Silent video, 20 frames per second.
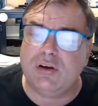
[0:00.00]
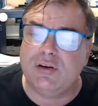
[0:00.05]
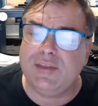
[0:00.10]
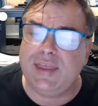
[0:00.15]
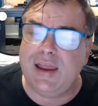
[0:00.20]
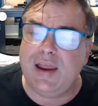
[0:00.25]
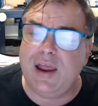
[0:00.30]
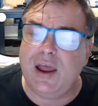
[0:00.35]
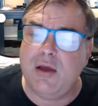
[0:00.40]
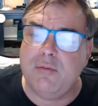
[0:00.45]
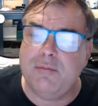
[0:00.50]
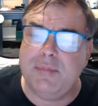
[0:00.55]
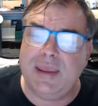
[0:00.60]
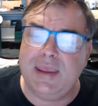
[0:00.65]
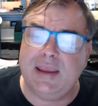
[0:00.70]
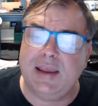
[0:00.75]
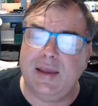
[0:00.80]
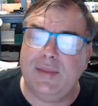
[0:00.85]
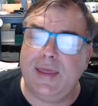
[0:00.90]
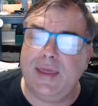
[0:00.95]
That
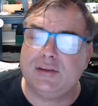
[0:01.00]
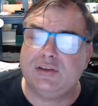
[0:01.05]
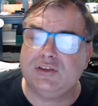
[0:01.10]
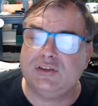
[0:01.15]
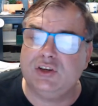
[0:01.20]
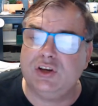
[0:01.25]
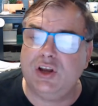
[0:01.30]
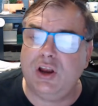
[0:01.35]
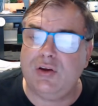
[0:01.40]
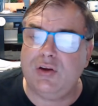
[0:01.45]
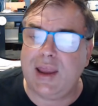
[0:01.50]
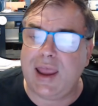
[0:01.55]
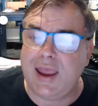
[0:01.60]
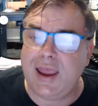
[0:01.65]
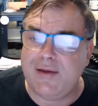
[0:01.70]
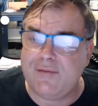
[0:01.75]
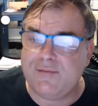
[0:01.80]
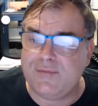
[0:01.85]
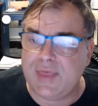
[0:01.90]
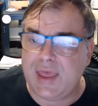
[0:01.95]
Omega, that's, you don't
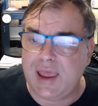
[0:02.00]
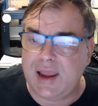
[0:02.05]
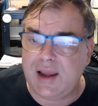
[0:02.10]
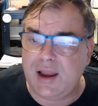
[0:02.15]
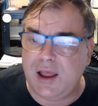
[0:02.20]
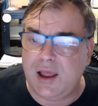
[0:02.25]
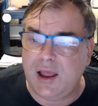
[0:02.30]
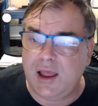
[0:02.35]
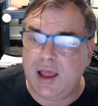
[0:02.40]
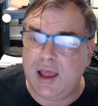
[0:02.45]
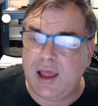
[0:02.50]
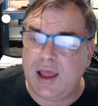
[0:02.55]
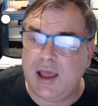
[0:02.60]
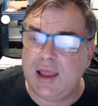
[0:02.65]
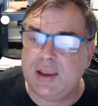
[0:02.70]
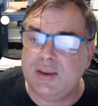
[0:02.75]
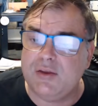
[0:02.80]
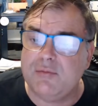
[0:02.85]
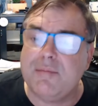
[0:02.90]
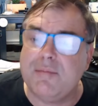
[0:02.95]
have that.
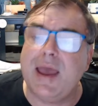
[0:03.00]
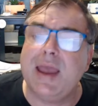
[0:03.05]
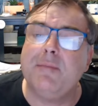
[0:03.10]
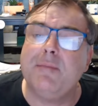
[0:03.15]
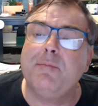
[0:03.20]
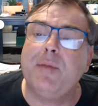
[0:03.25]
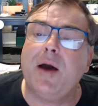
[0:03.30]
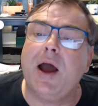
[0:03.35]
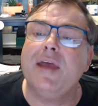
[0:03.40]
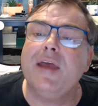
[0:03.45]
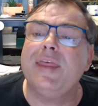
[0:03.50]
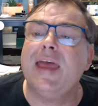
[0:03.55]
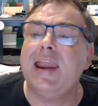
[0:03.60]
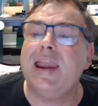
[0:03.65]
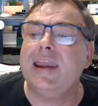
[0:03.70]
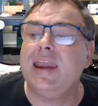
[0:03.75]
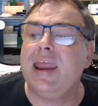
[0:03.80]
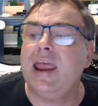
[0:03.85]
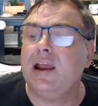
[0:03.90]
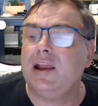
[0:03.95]
You may buy
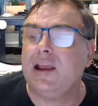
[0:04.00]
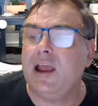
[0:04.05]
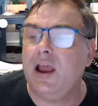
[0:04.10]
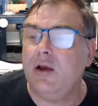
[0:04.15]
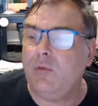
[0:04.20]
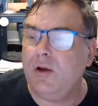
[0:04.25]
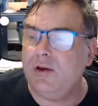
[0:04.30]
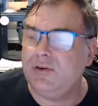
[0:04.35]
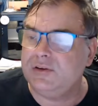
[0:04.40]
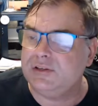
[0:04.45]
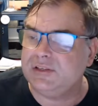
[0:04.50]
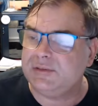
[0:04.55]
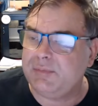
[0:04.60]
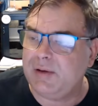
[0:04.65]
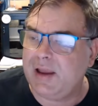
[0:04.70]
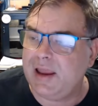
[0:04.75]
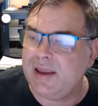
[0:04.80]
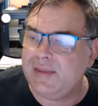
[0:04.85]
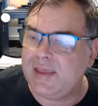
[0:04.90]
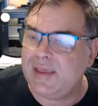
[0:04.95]
that now. Okay, I won't
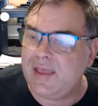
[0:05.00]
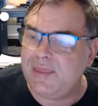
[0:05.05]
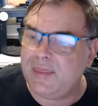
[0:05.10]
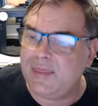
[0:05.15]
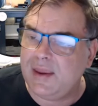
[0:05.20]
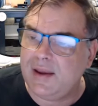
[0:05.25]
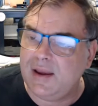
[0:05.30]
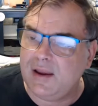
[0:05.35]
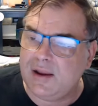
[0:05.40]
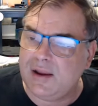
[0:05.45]
display that then.